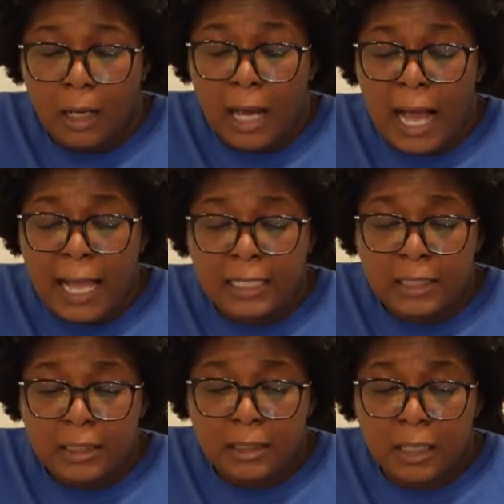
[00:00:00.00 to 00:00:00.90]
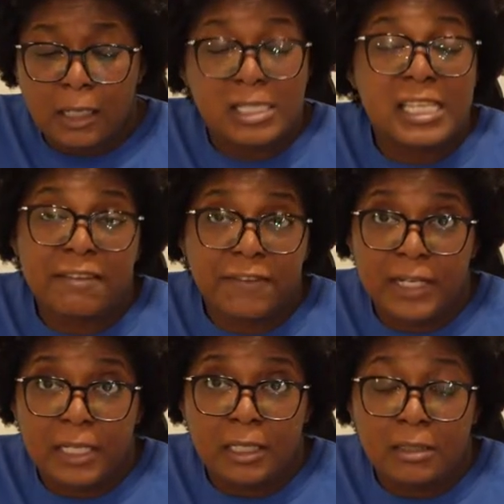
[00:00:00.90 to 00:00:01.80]
Anna or uh,
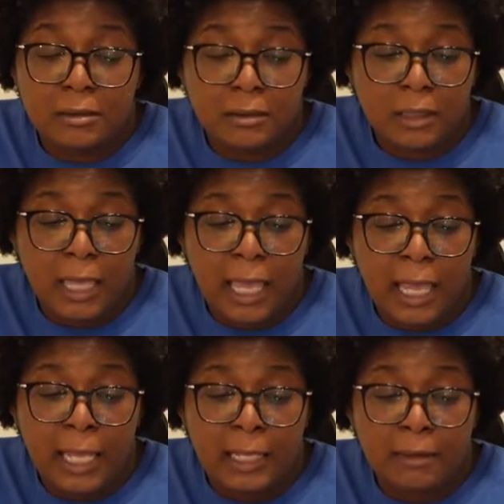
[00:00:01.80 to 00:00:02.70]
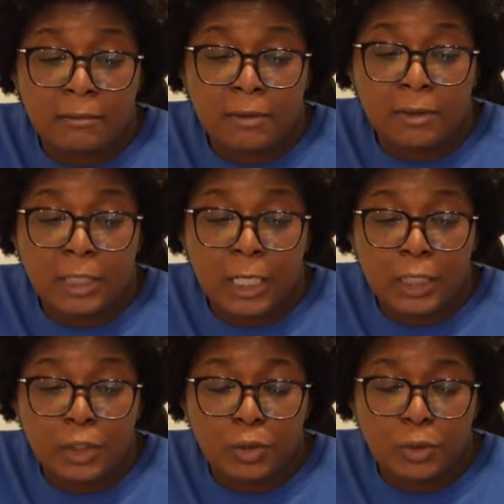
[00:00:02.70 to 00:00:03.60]
Tiffany and the
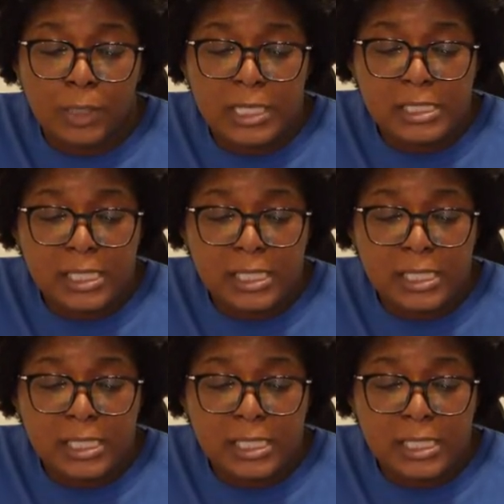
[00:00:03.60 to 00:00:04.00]
other dude, his